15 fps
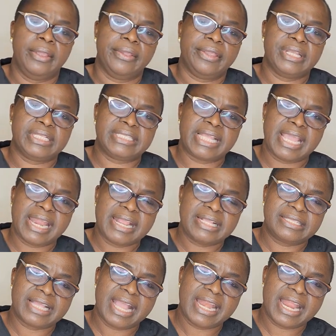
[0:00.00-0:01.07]
it said
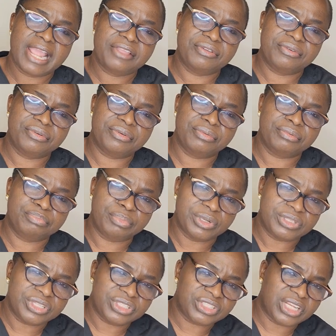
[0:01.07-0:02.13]
it's either you
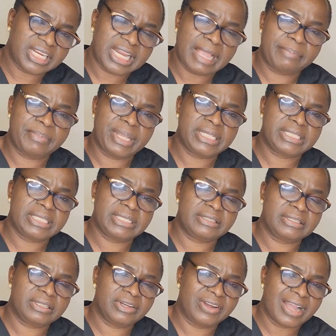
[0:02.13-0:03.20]
position that
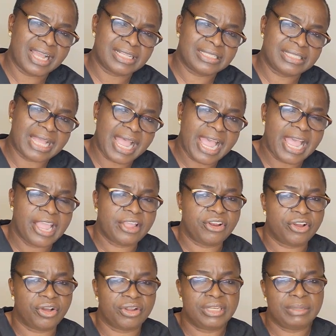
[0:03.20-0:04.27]
person on her side
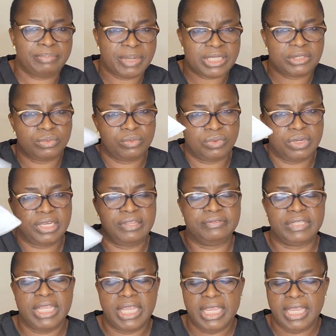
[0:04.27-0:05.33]
or the person will lift
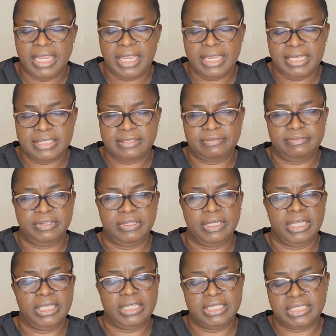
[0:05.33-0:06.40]

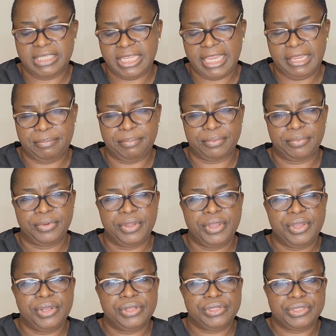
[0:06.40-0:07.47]
his hip.
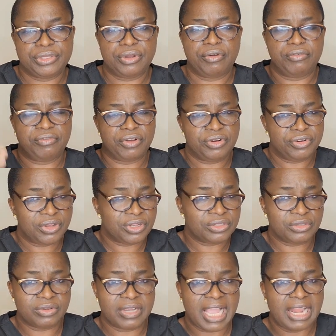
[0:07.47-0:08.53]
So for those
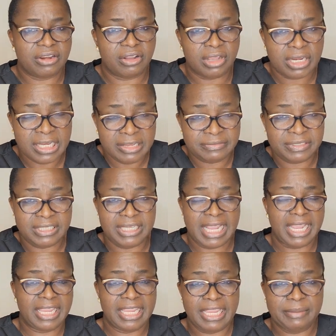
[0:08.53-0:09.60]
who cannot lift their
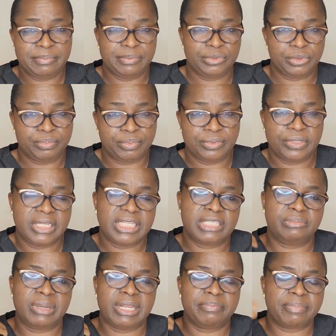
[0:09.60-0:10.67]
hip to put this
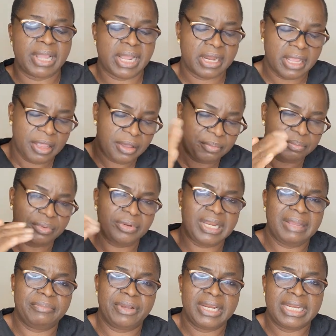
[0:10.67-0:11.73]
bedpan, put
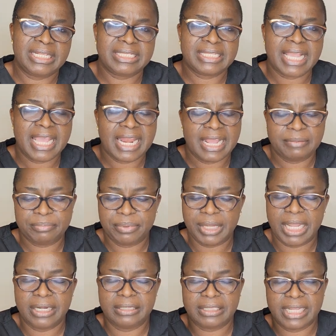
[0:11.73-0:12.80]
them on the side
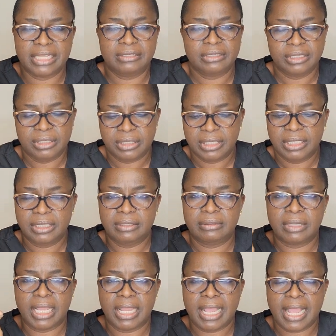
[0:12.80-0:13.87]
and then
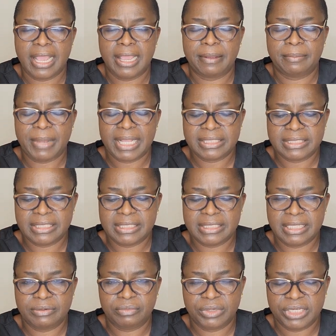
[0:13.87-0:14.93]
assist
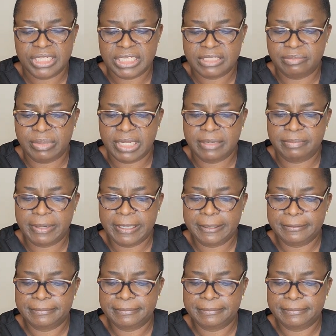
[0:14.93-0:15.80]
them with this bedpan.